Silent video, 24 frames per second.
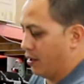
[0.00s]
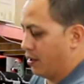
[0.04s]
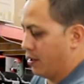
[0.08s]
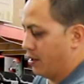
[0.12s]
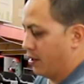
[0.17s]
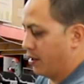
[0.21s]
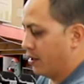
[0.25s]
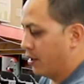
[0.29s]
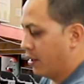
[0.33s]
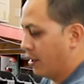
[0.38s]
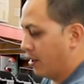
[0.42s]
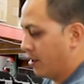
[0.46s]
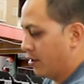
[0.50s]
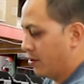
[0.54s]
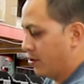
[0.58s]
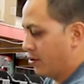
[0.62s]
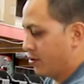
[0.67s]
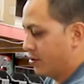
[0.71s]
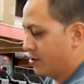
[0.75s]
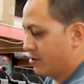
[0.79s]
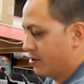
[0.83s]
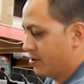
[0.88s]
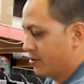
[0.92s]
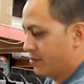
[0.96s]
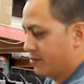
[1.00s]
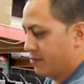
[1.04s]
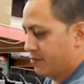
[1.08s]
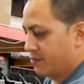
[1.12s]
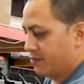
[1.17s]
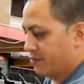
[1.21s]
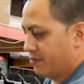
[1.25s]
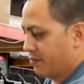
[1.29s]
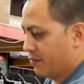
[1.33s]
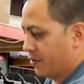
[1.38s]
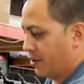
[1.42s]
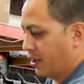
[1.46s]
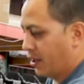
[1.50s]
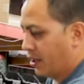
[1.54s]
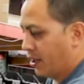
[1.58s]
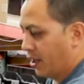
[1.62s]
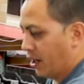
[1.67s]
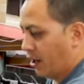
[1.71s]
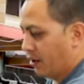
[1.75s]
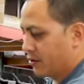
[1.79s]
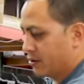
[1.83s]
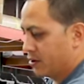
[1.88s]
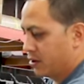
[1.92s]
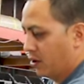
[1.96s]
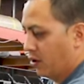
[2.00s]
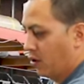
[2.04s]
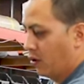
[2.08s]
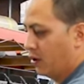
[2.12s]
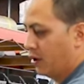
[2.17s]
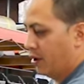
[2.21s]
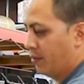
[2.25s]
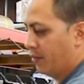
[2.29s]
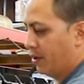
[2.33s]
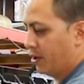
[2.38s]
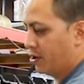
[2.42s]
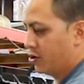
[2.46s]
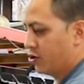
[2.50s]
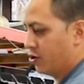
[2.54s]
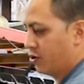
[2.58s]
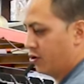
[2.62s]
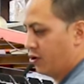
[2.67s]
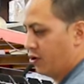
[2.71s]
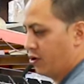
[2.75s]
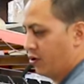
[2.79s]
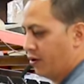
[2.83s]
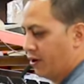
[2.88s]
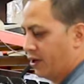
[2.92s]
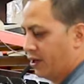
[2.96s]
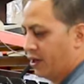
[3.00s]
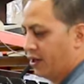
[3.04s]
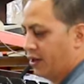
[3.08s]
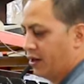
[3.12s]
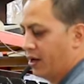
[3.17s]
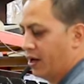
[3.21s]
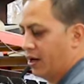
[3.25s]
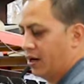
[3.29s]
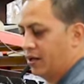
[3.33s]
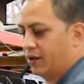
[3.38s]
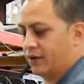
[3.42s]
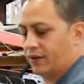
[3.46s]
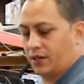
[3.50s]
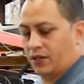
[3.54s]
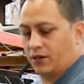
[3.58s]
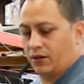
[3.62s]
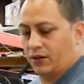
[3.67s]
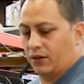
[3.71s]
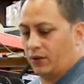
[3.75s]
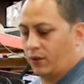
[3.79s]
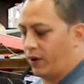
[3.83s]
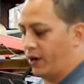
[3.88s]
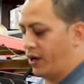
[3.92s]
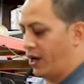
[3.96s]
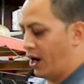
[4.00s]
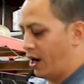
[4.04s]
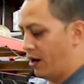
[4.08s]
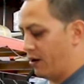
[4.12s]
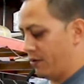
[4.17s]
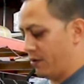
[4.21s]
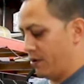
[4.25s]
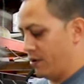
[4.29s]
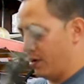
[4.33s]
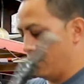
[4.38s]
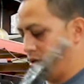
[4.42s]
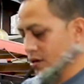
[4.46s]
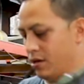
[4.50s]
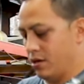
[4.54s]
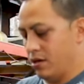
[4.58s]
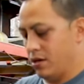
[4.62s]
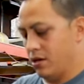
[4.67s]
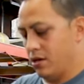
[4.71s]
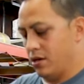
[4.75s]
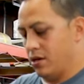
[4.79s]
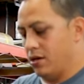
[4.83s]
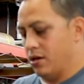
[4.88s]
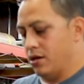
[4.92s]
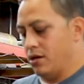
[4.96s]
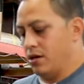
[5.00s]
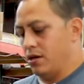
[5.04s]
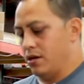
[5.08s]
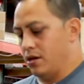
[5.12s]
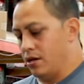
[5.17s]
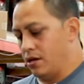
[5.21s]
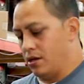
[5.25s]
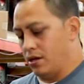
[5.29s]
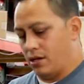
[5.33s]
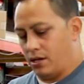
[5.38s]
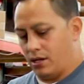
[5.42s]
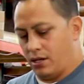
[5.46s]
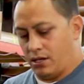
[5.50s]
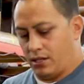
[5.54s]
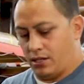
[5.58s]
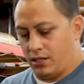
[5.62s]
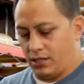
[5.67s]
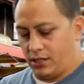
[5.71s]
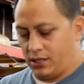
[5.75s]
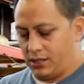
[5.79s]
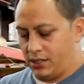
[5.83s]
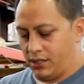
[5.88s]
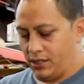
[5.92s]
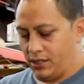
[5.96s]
again just take it out slowly make sure you don't hit anything on the way out and this